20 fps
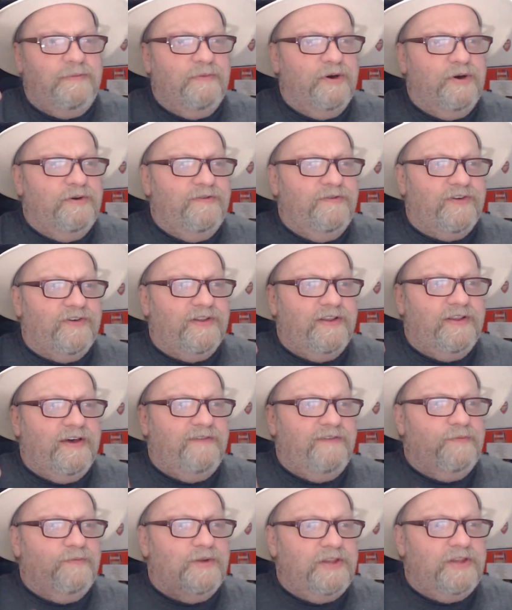moving,
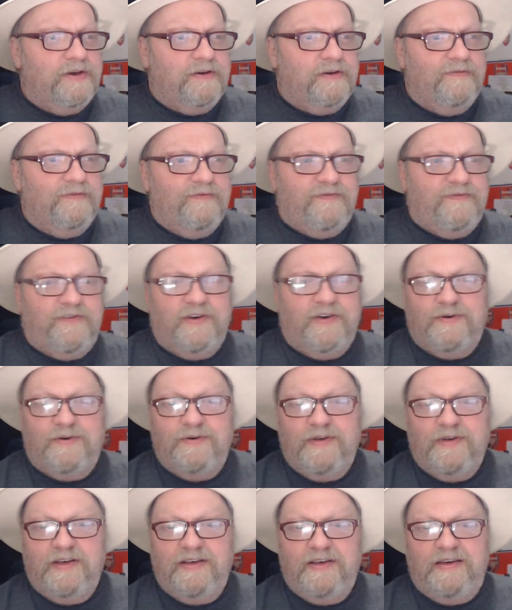even when you couldn't
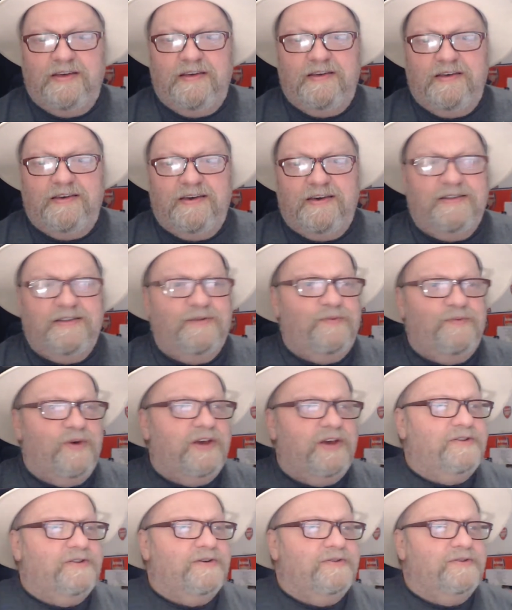feel any
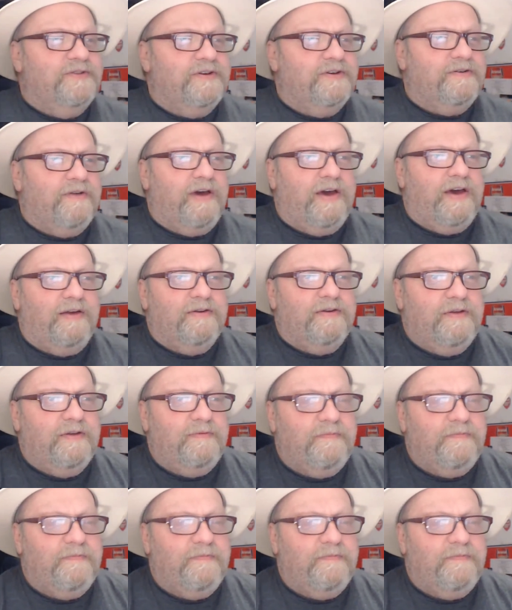wind on the ground.